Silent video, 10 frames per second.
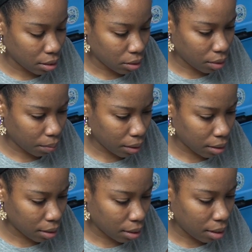So I put
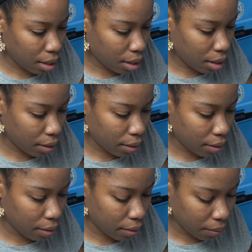it in here
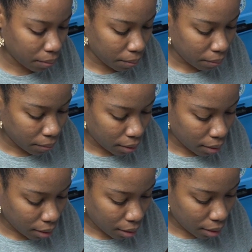
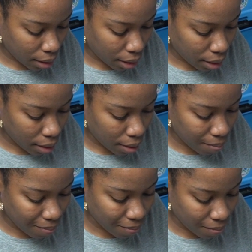and then
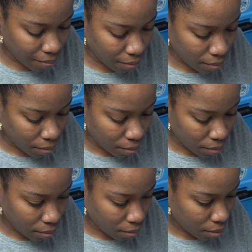
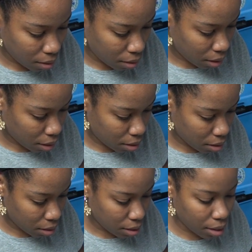lock it.
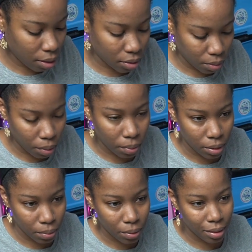Yeah, it's probably
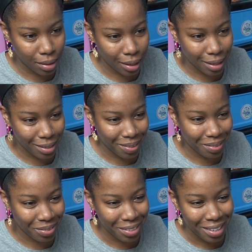supposed to take it off.
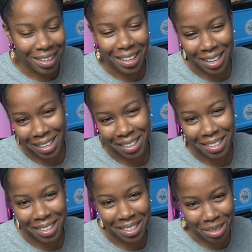Yeah,
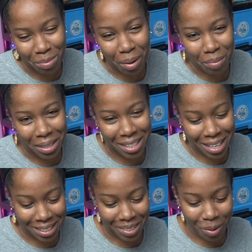you should probably
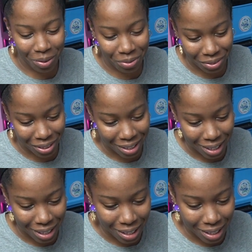take it off.
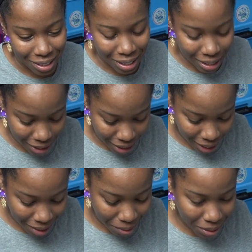So isn't
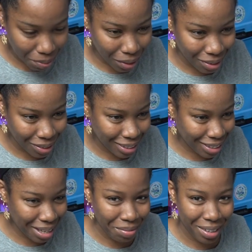that I was spinning all the
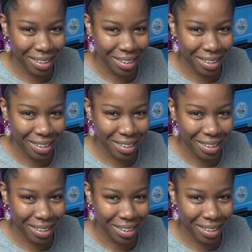time?